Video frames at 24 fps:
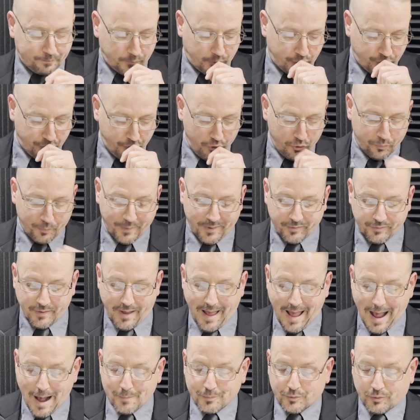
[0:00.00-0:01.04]
excuse me, is
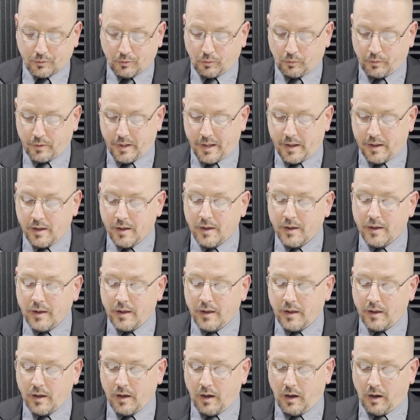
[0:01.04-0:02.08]
absolutely
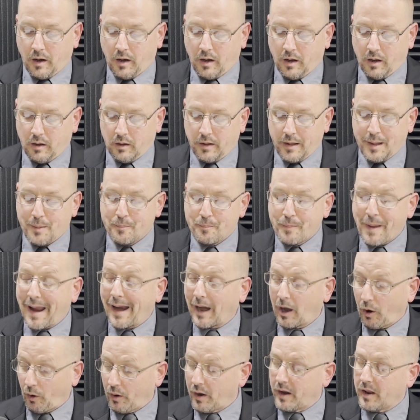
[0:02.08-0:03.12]
uh,
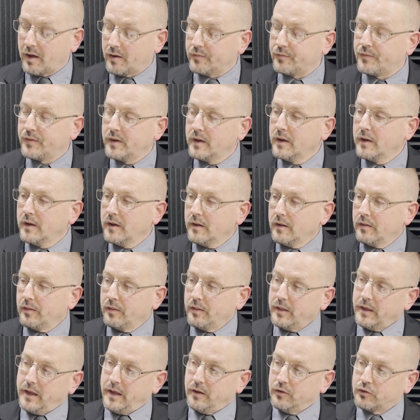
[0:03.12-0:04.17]
imperative.
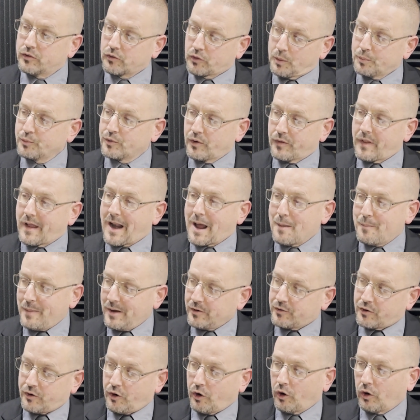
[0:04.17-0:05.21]
The scripture that I
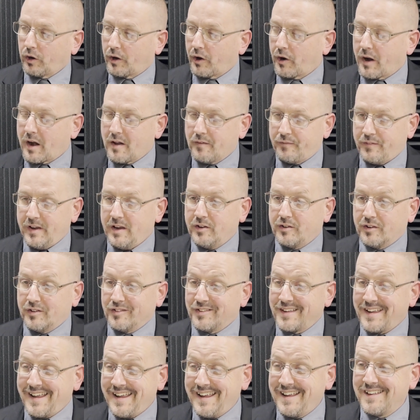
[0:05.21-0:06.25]
mentioned earlier in Ephesians
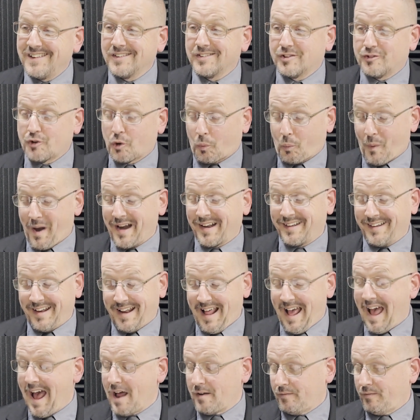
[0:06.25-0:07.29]
is directed
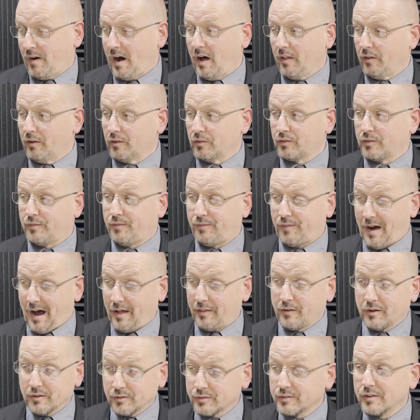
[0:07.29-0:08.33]
at fathers.
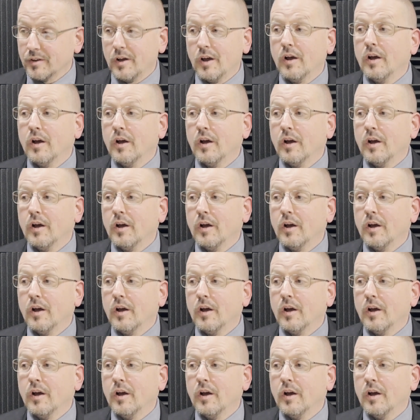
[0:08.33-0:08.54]
Fathers,